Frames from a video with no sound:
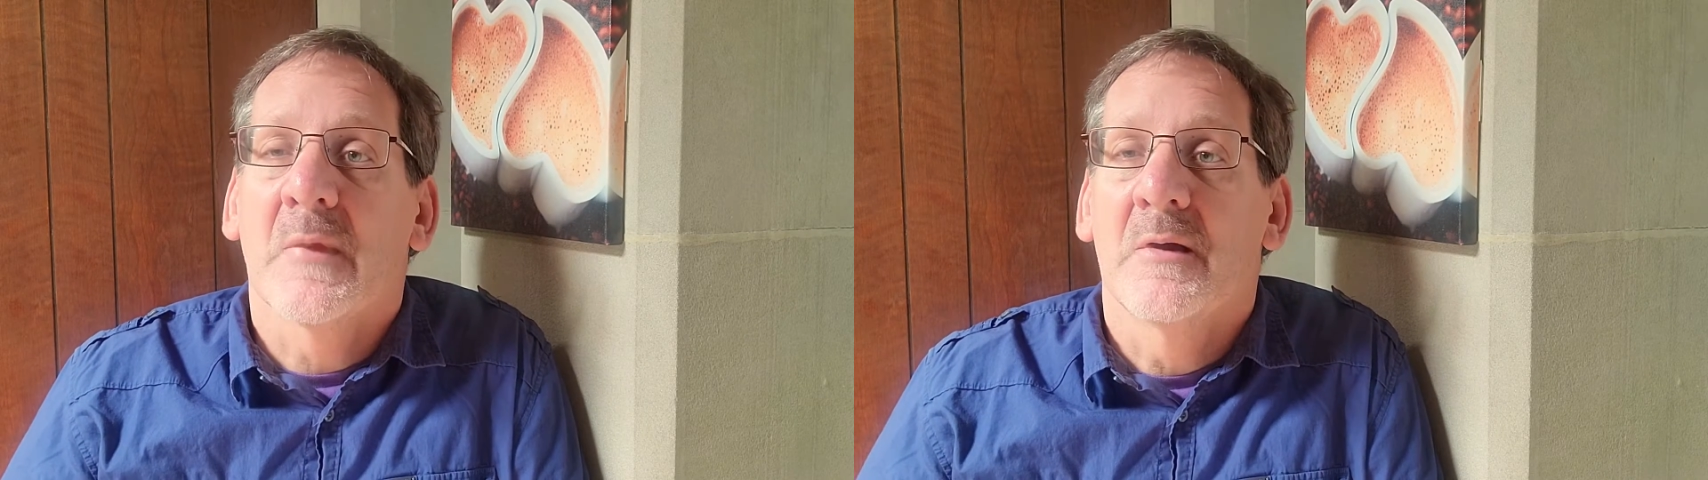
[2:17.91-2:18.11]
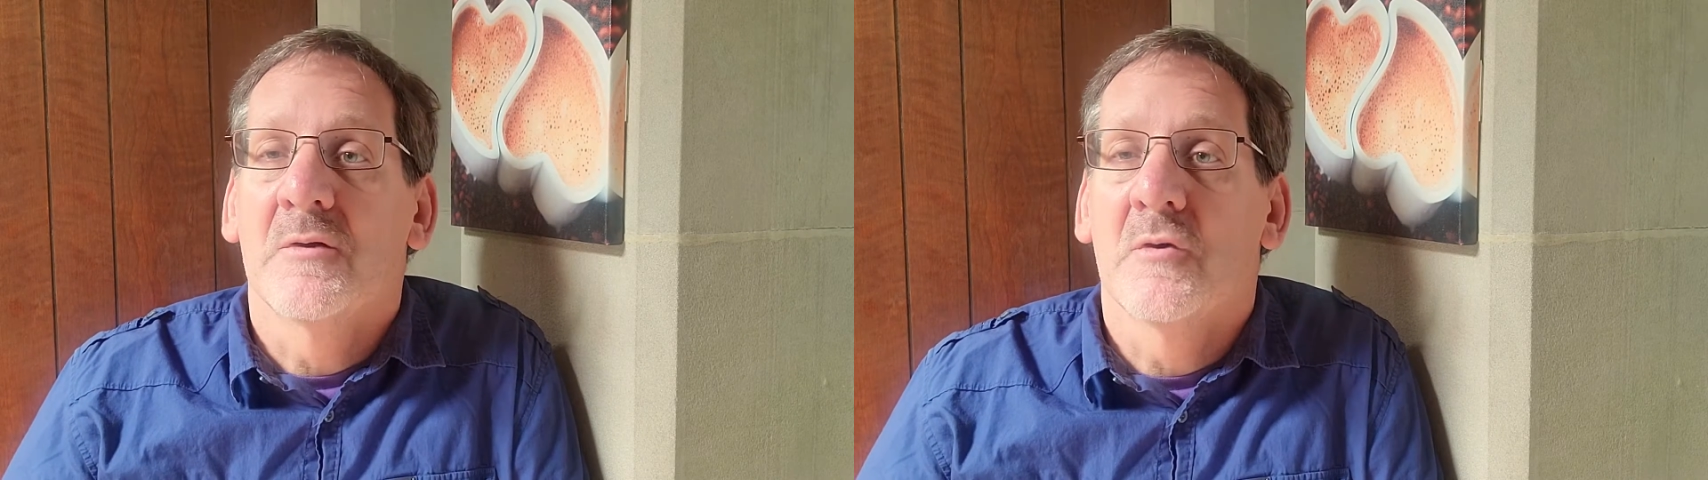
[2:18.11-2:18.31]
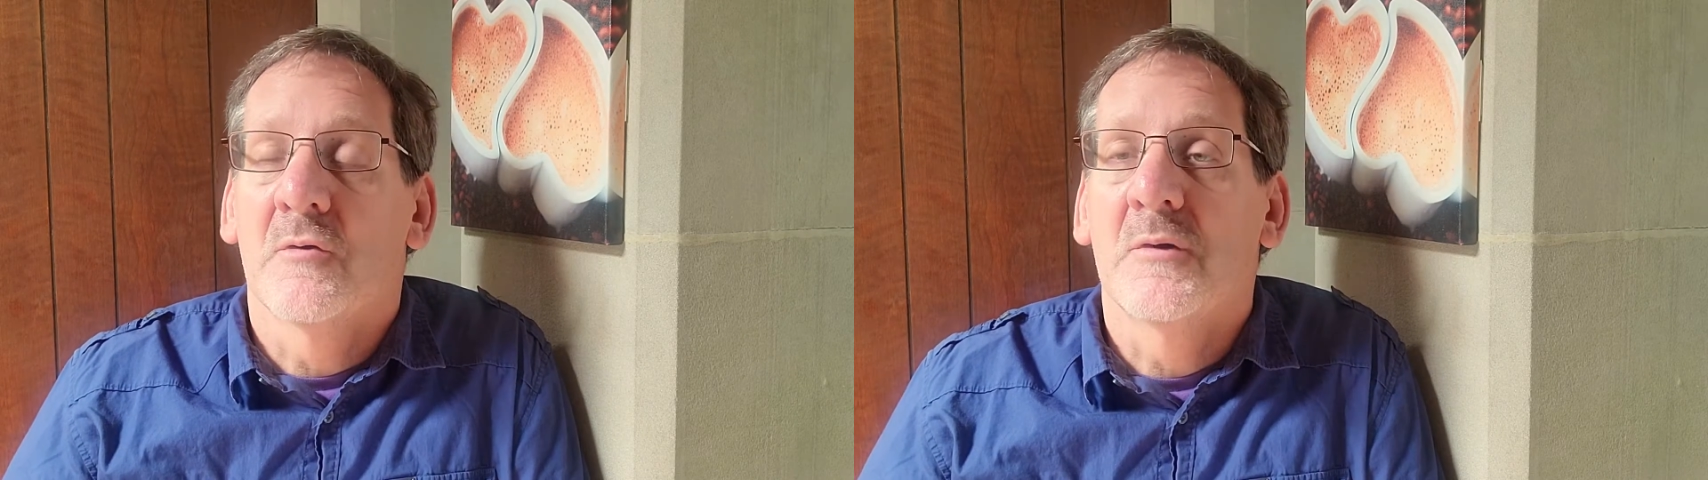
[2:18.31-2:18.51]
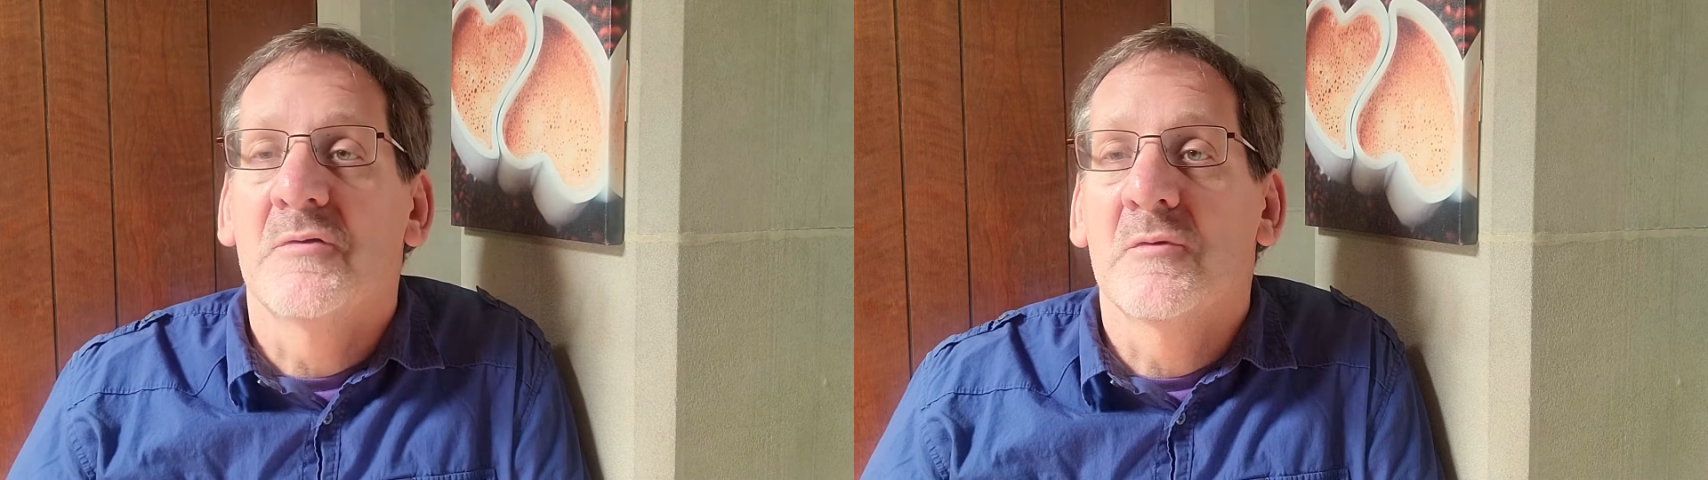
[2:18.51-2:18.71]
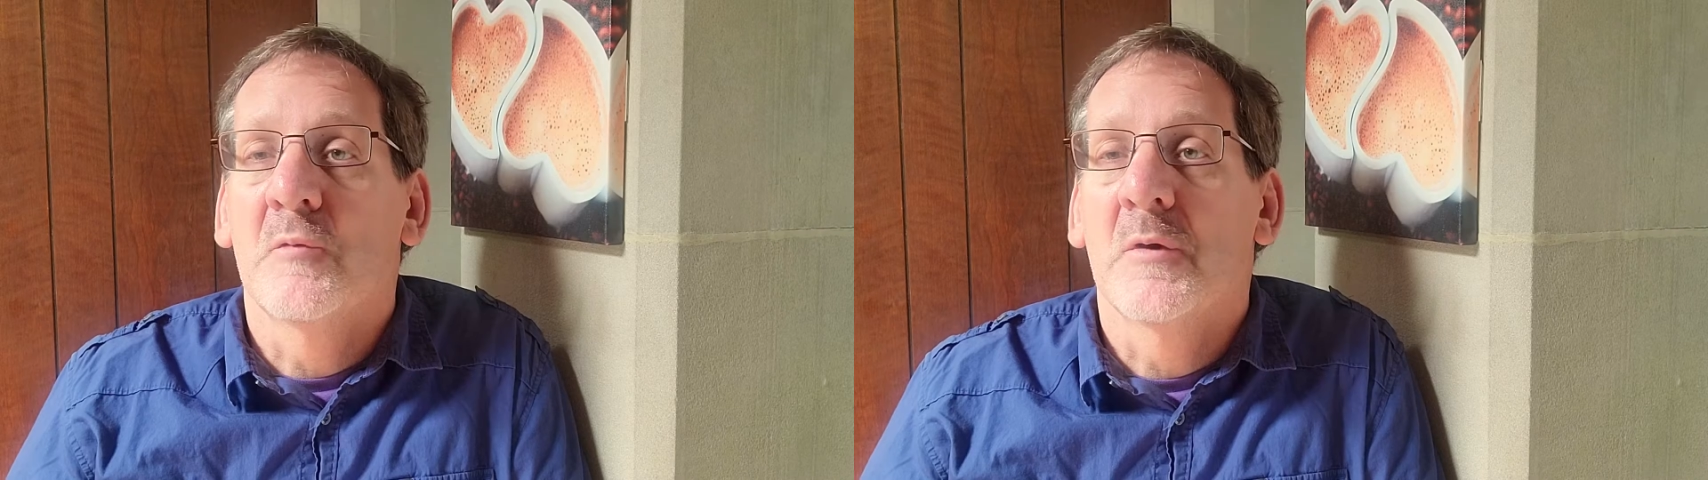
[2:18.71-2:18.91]

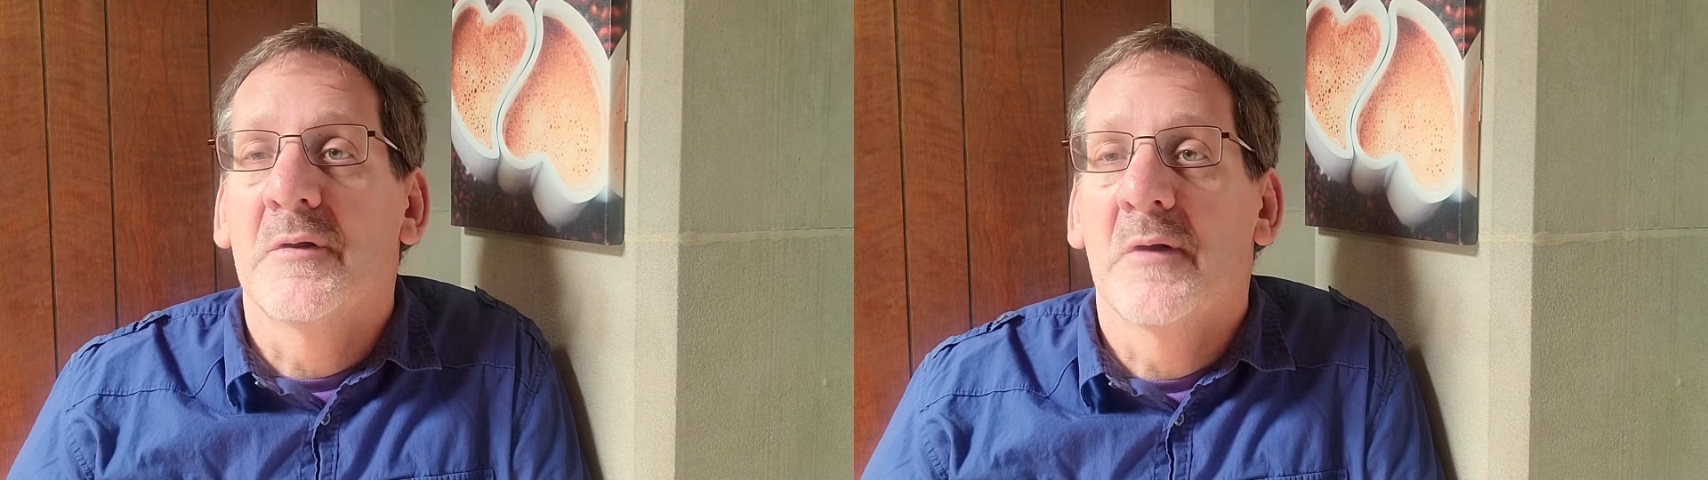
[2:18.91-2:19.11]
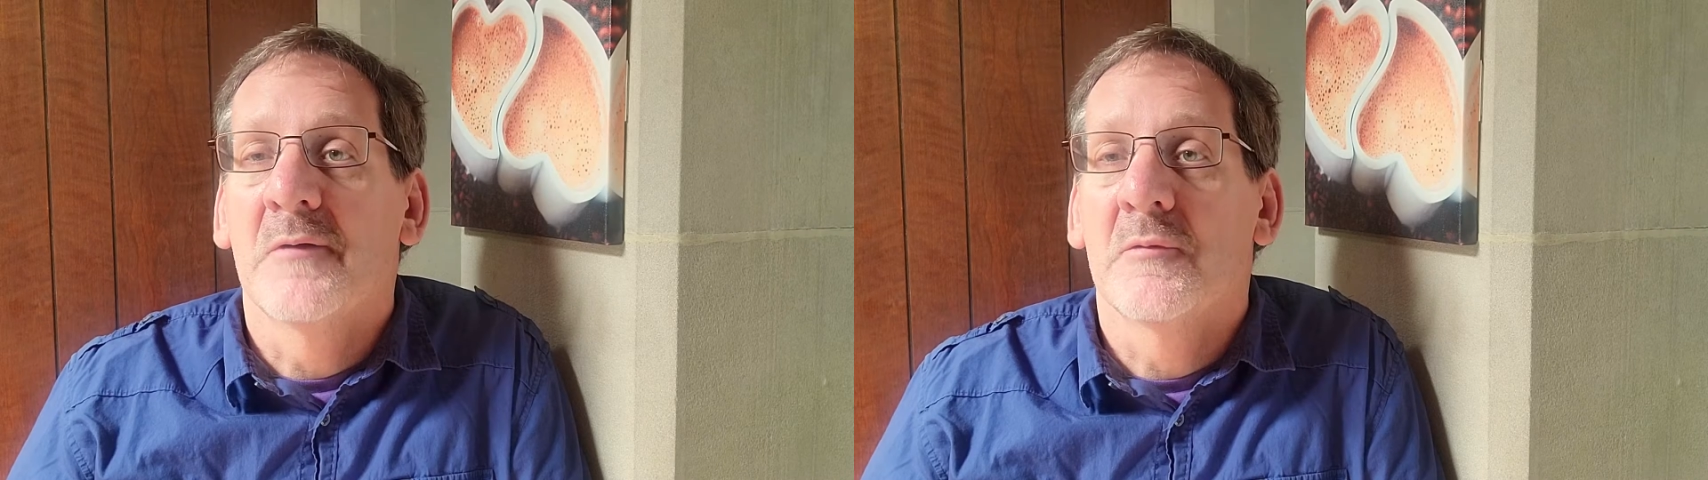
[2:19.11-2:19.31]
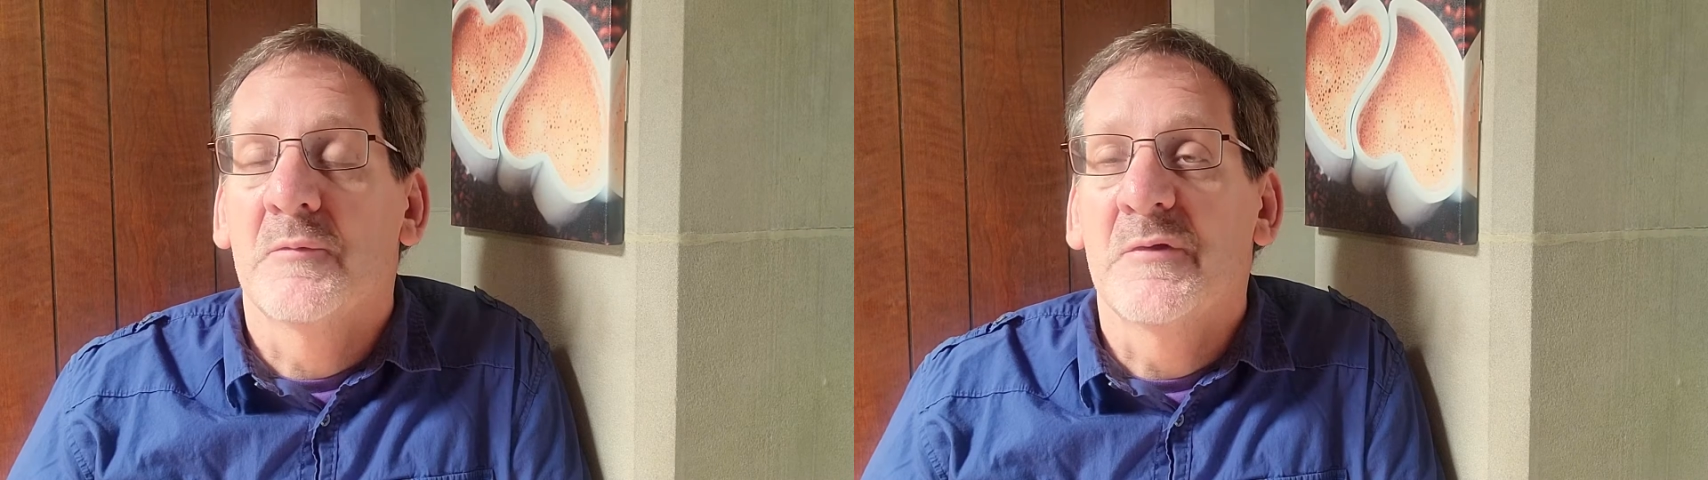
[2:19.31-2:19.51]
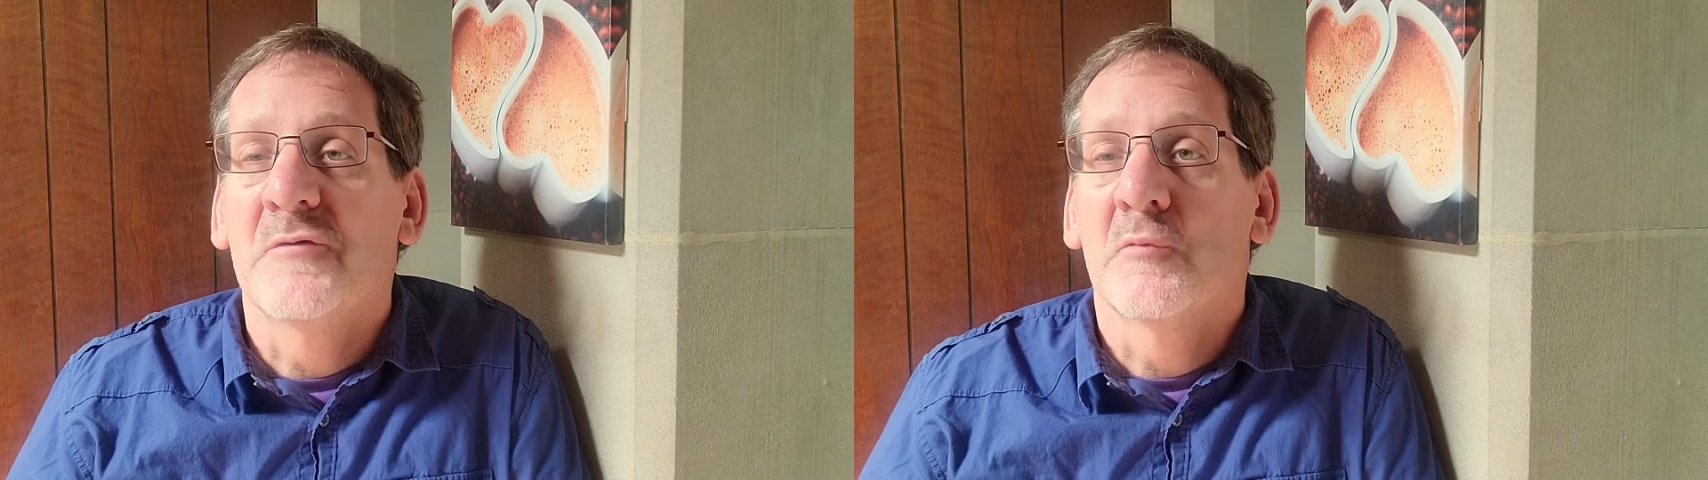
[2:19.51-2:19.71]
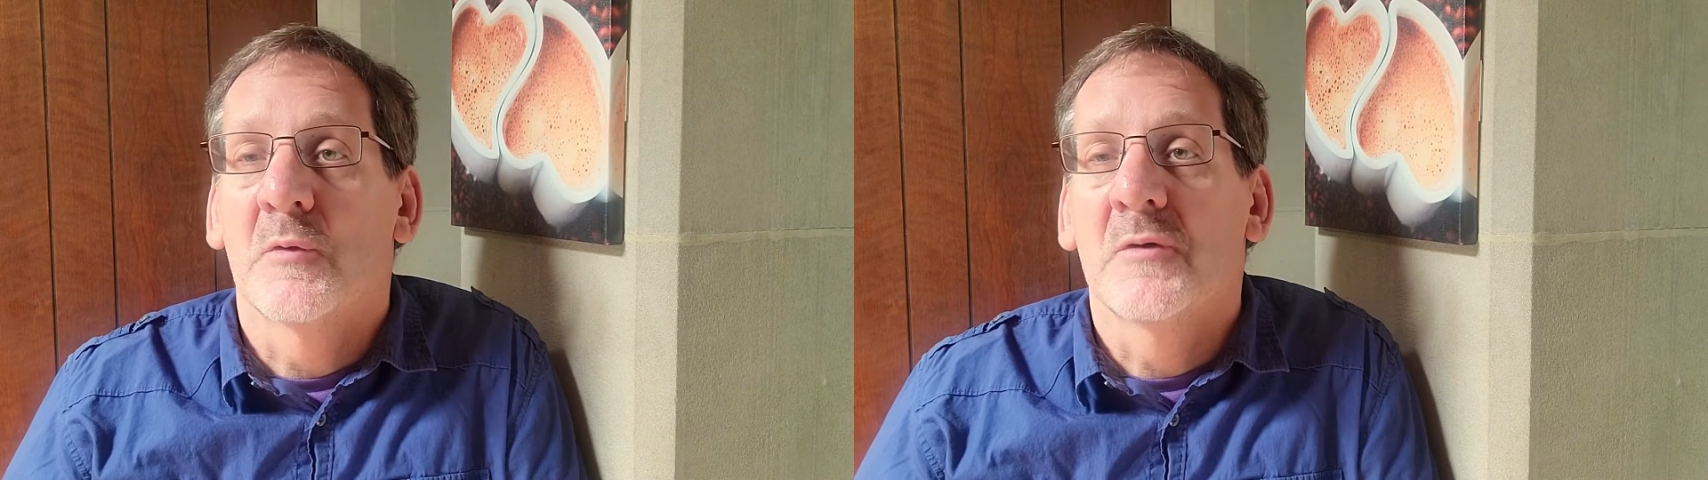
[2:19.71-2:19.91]
encouraging one another with
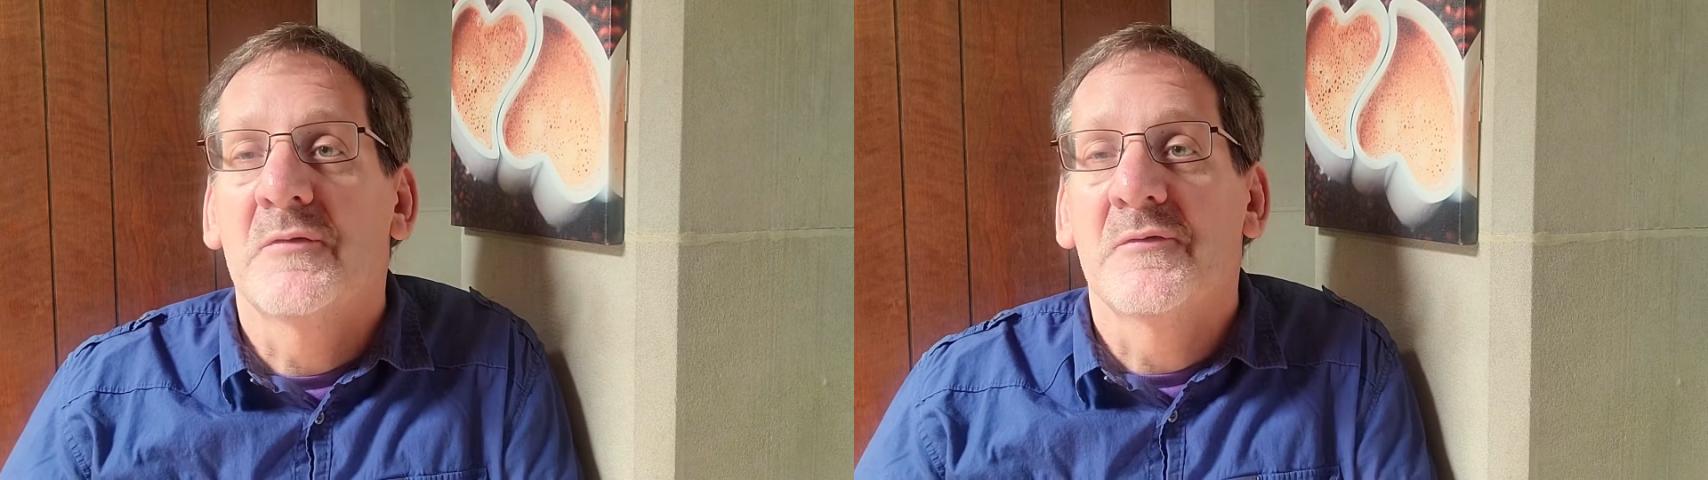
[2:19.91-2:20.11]
these words.